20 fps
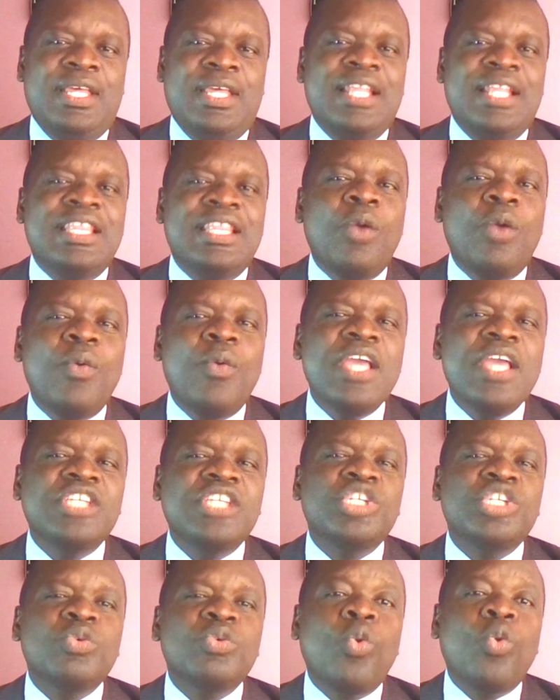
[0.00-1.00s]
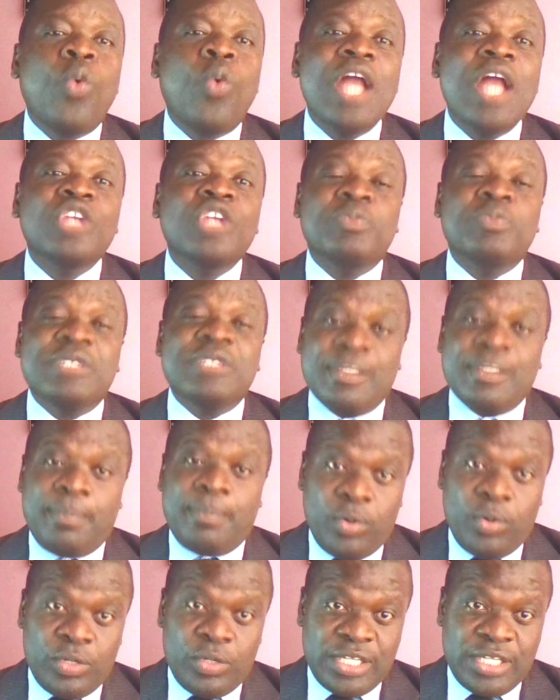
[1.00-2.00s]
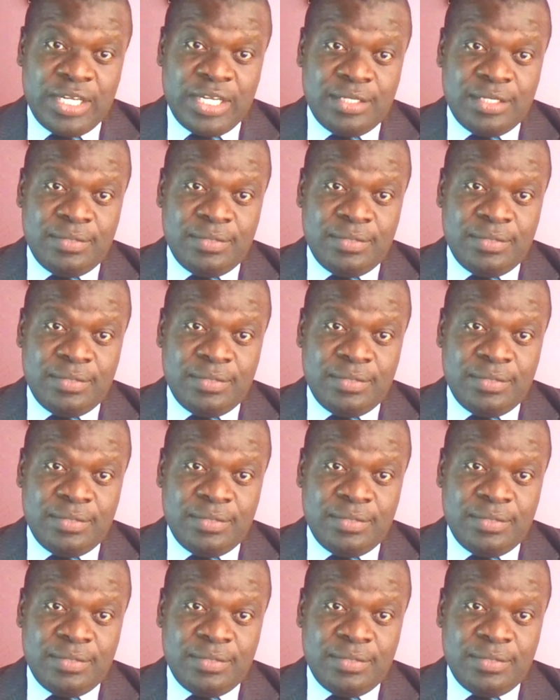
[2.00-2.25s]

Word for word: the way she will want to be supported.